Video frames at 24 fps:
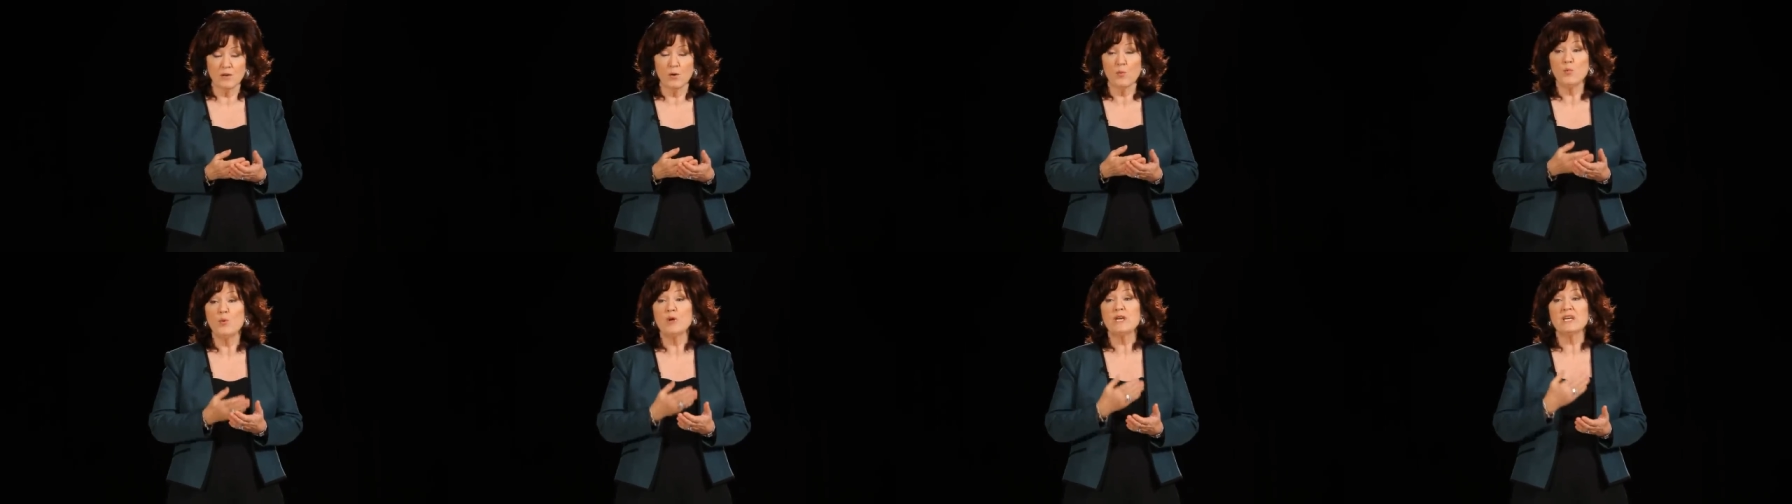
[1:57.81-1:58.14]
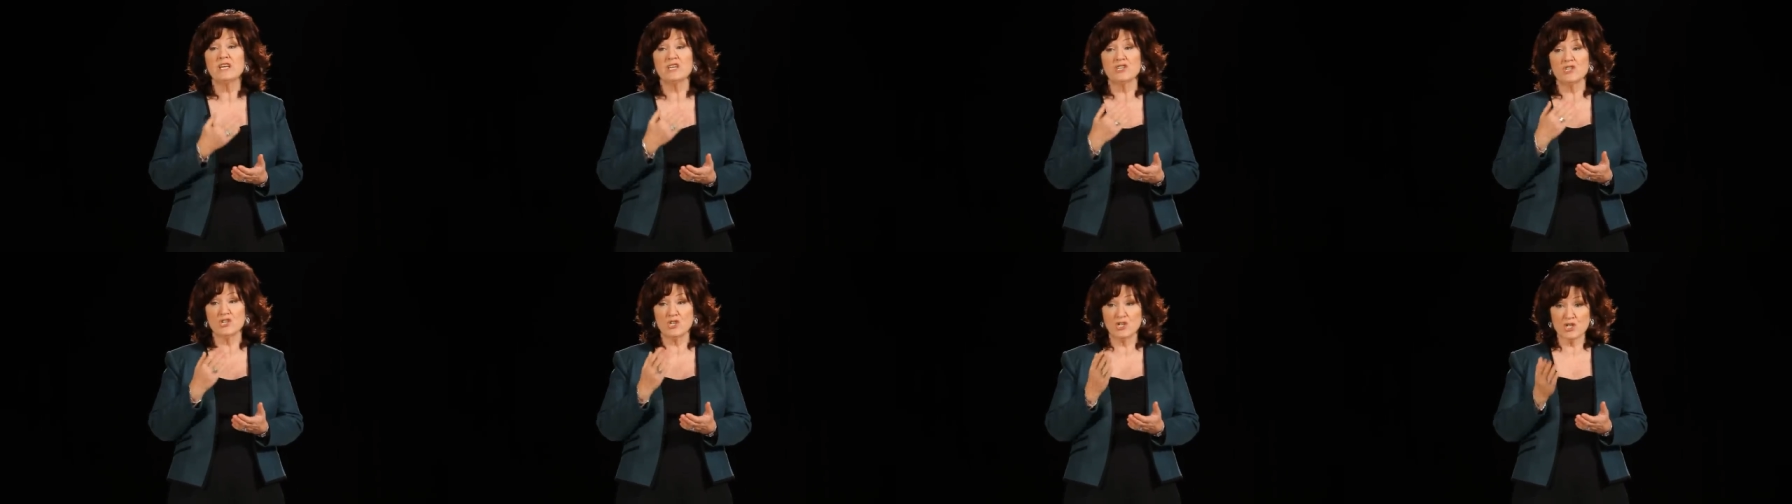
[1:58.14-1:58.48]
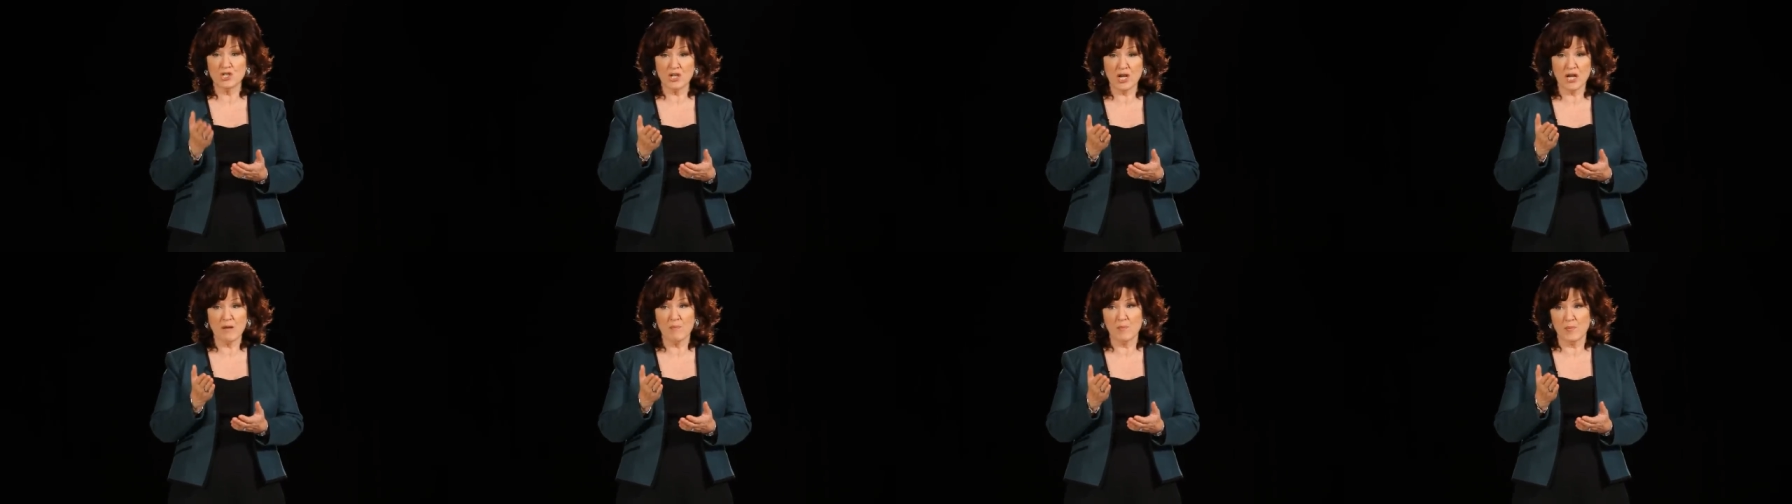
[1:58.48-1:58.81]
we can
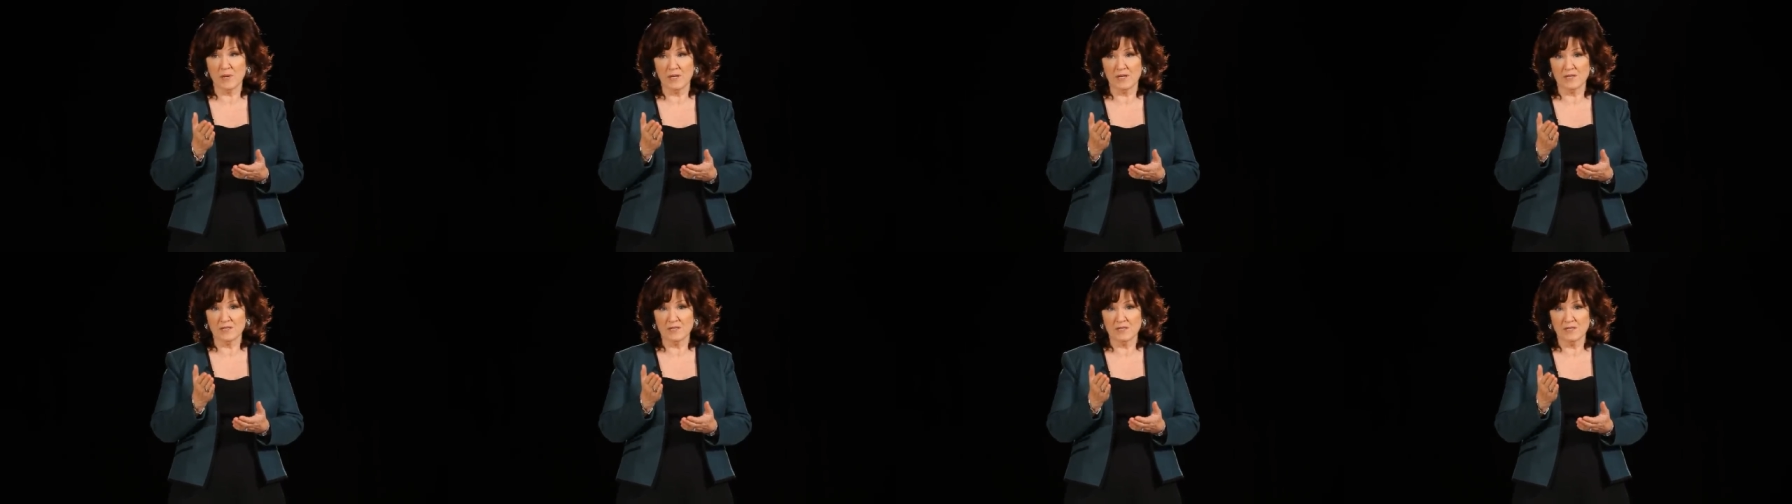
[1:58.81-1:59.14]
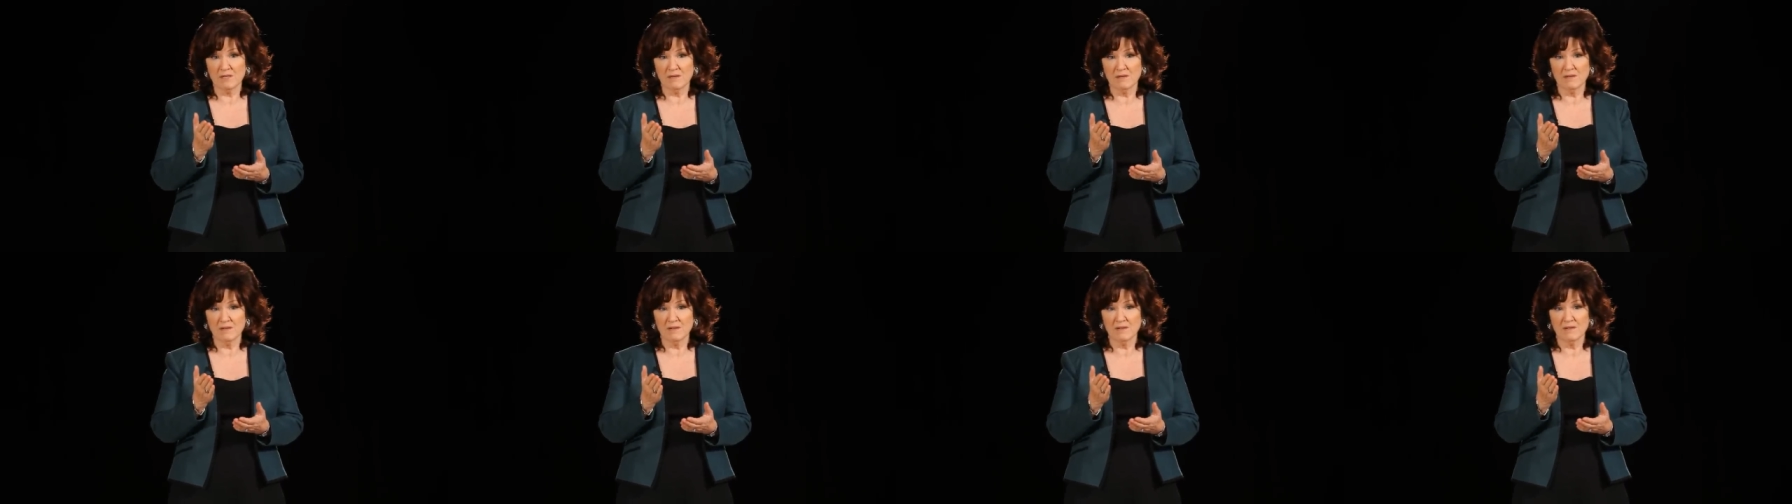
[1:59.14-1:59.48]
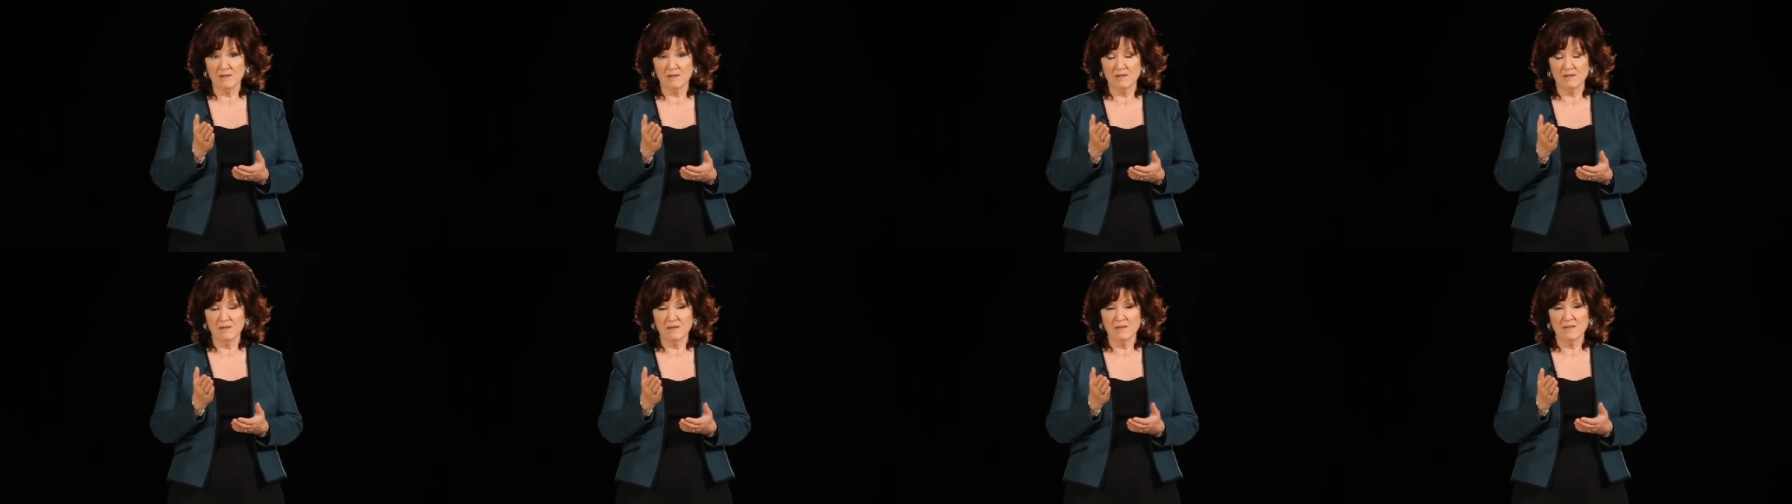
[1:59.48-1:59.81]
shape it.
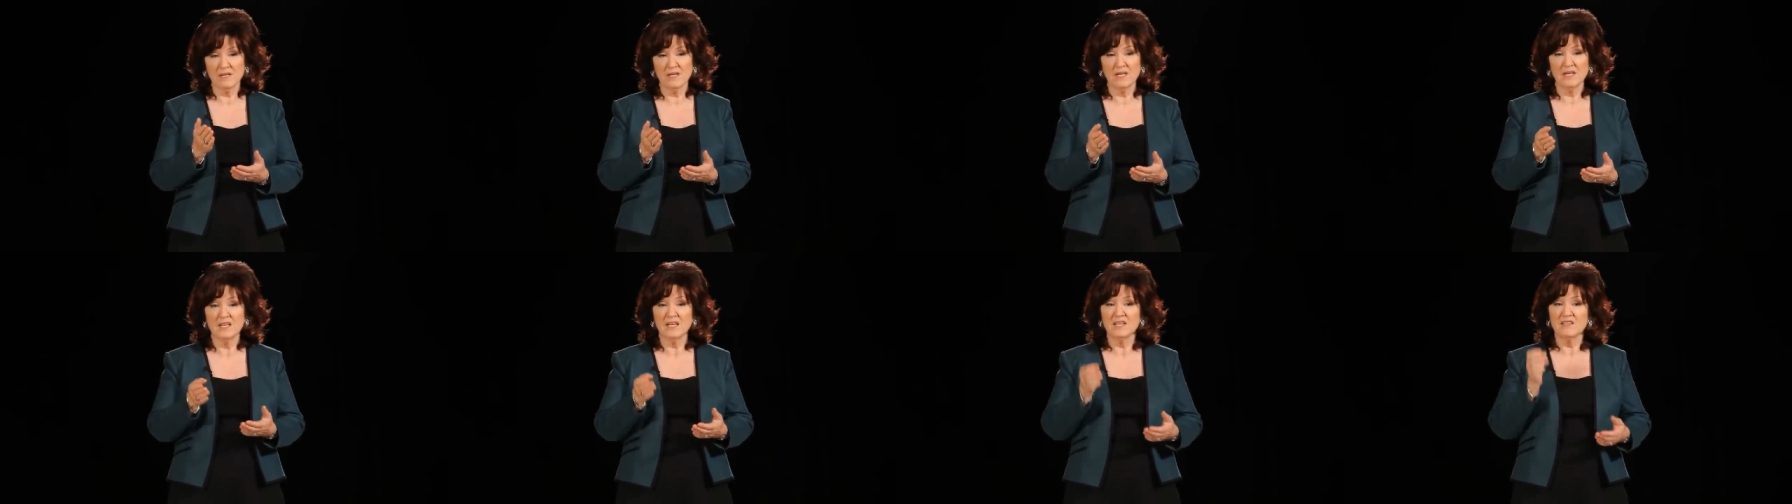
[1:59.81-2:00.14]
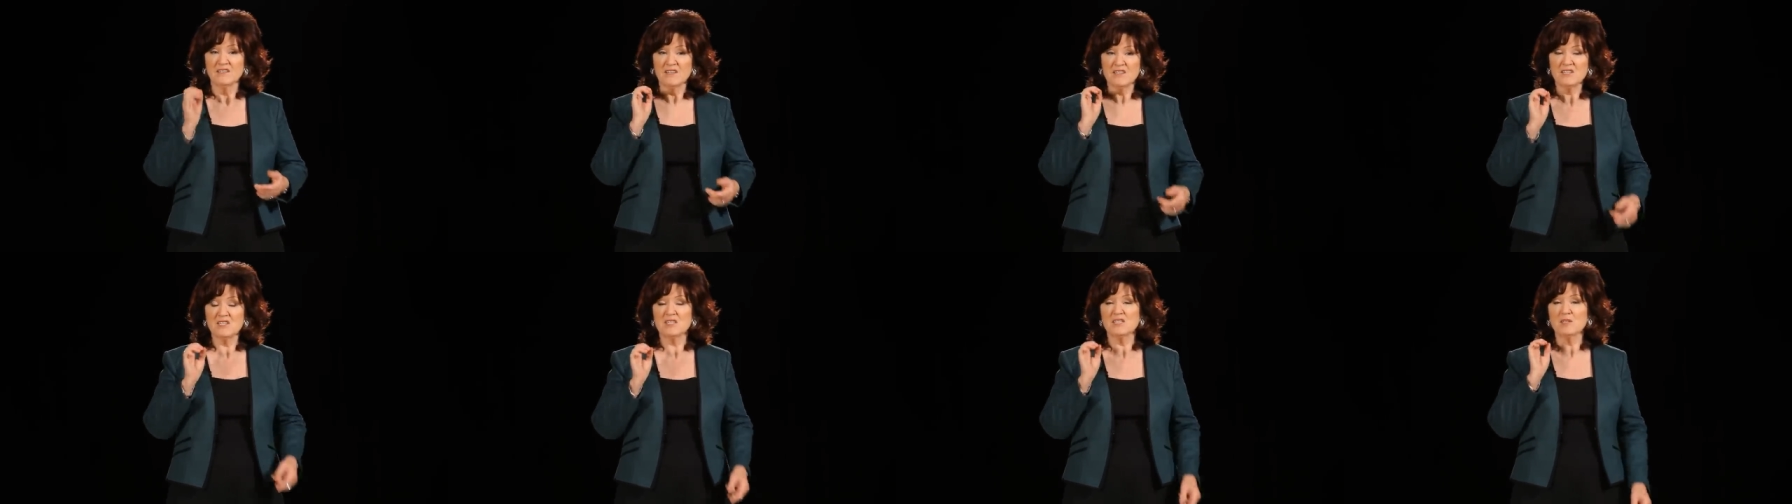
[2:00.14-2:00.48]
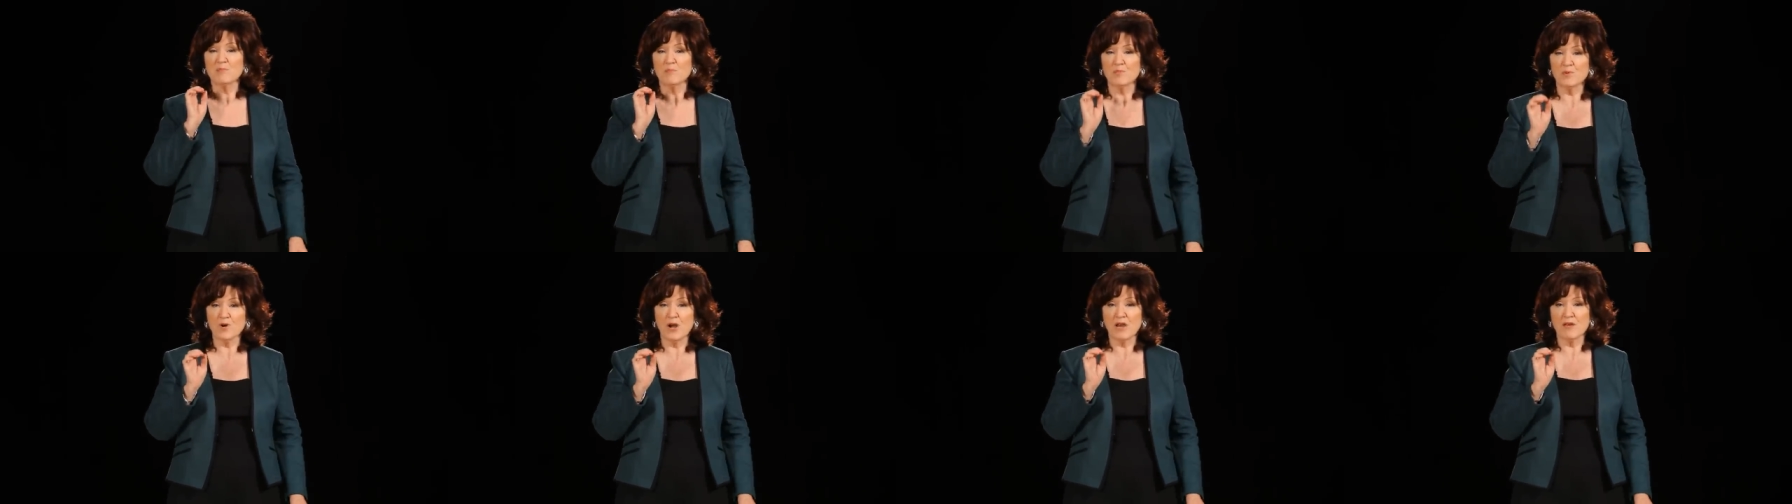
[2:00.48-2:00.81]
This is a
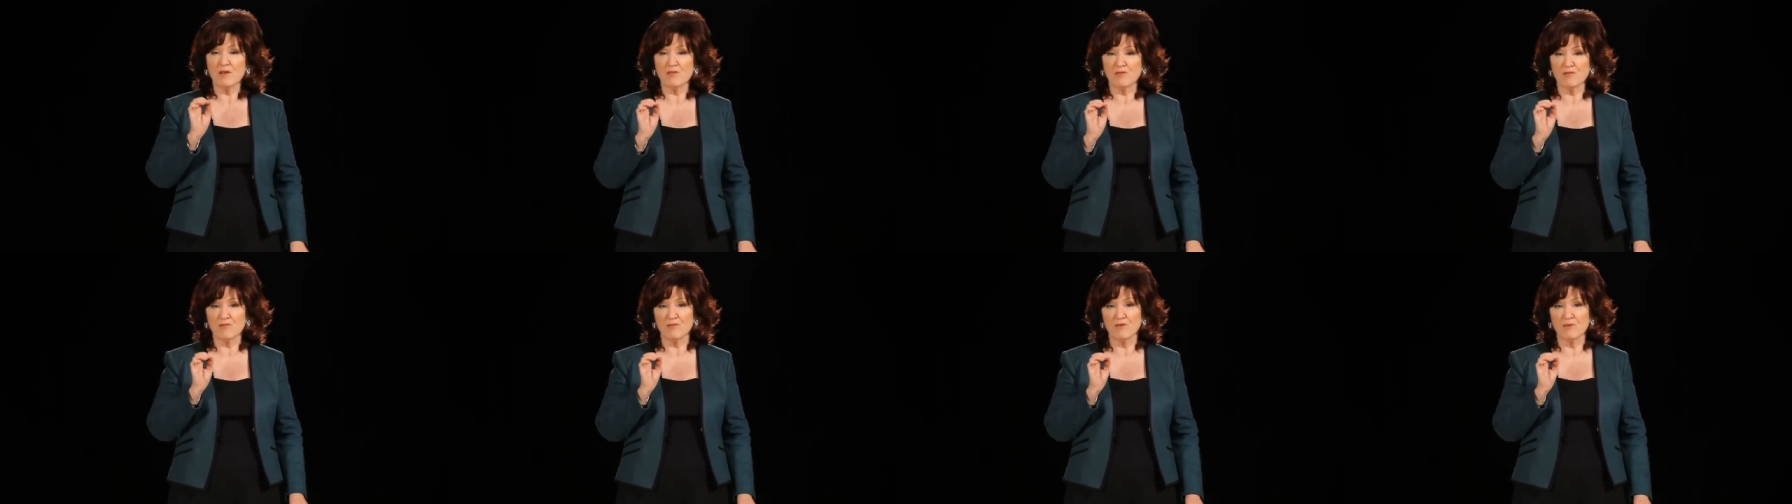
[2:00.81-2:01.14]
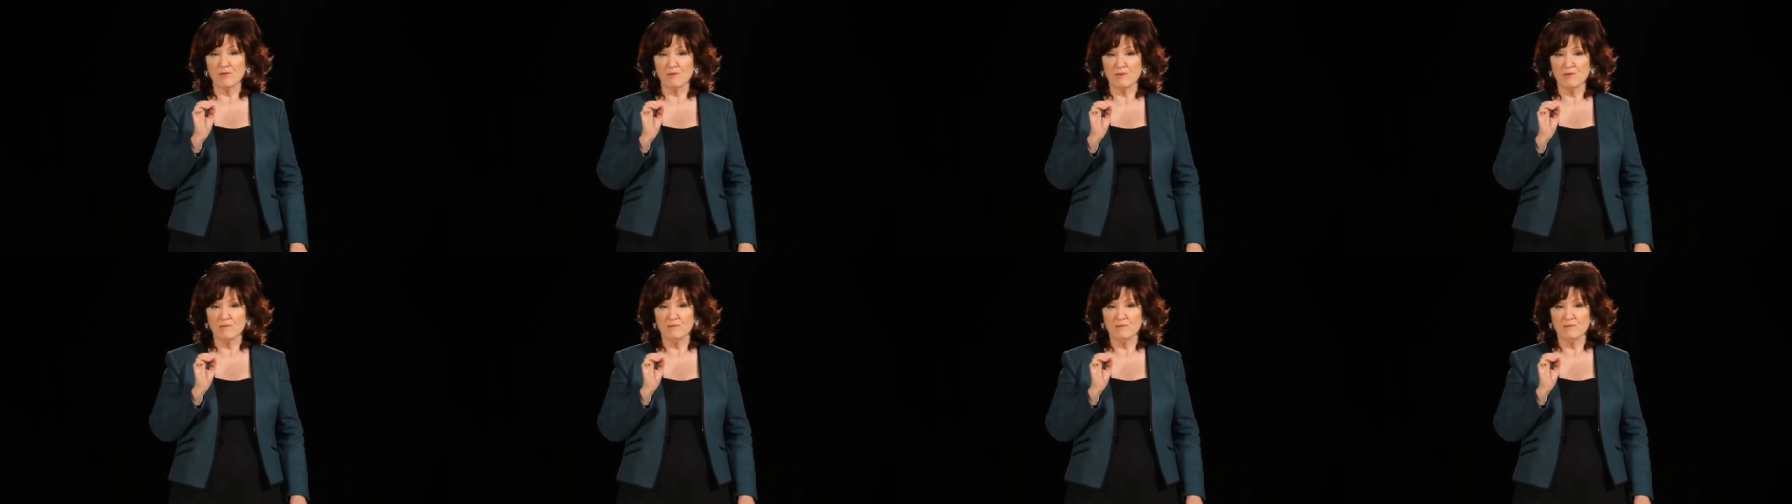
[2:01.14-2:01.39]
breakthrough.